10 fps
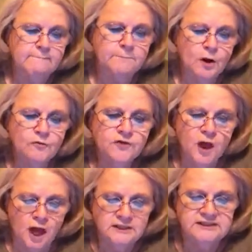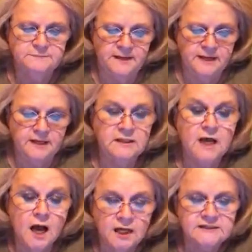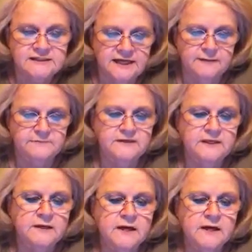that both concepts